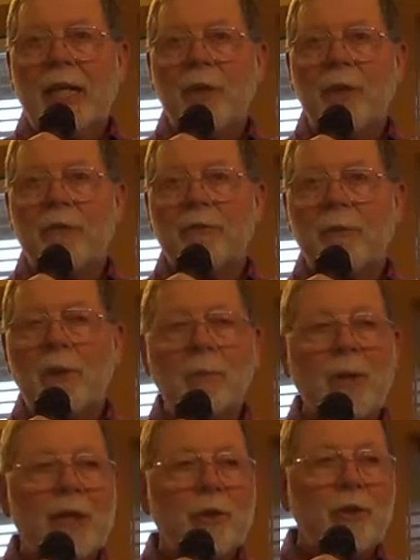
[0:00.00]
hearing from
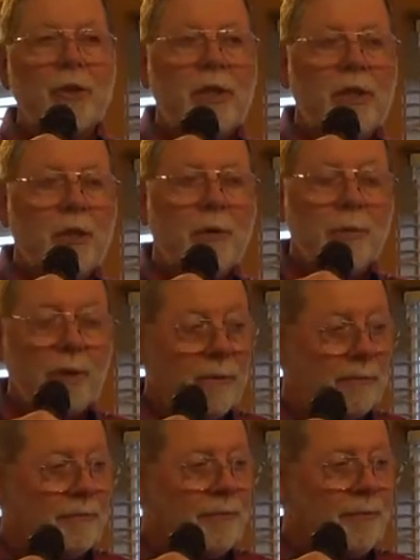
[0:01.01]
him later in the year, but
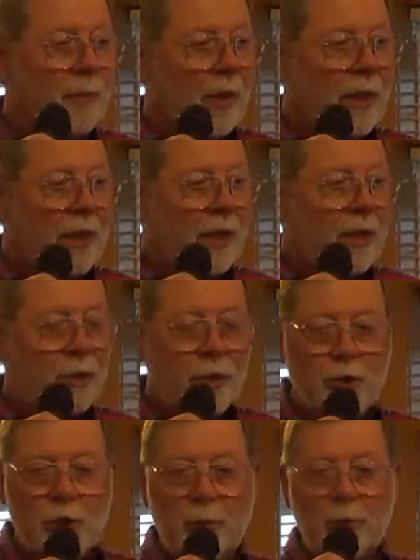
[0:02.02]
he
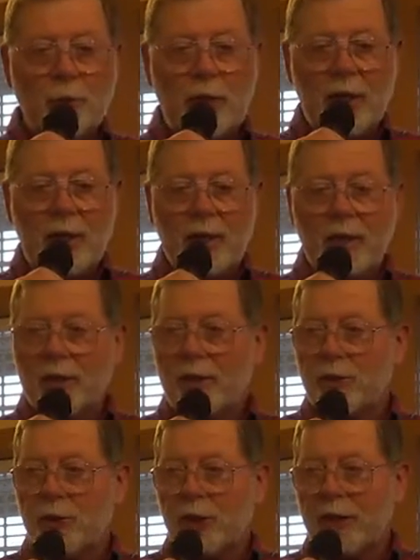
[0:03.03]
jumped right in and
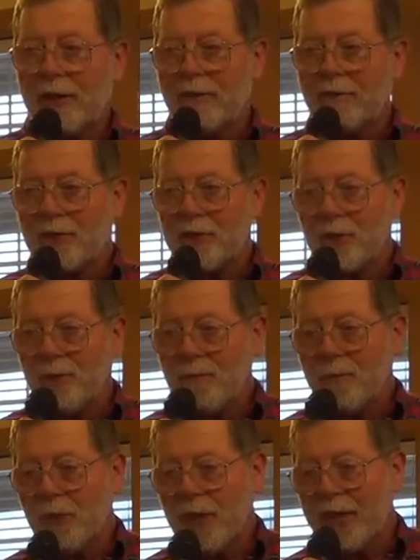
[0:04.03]
took care of us. So
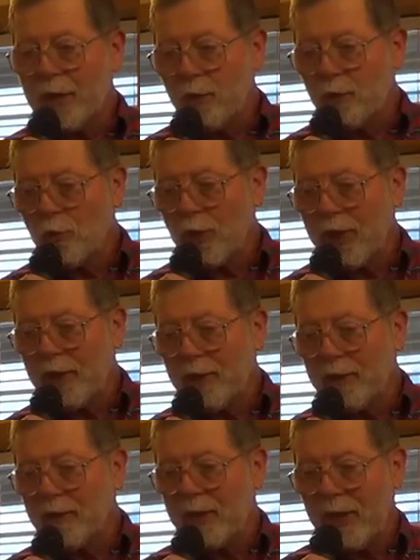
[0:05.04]
thank you, Duane,
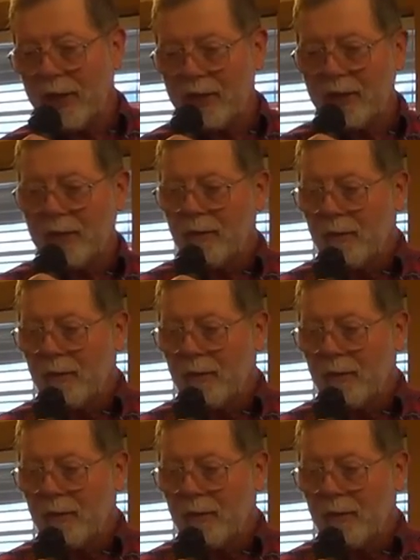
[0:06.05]
and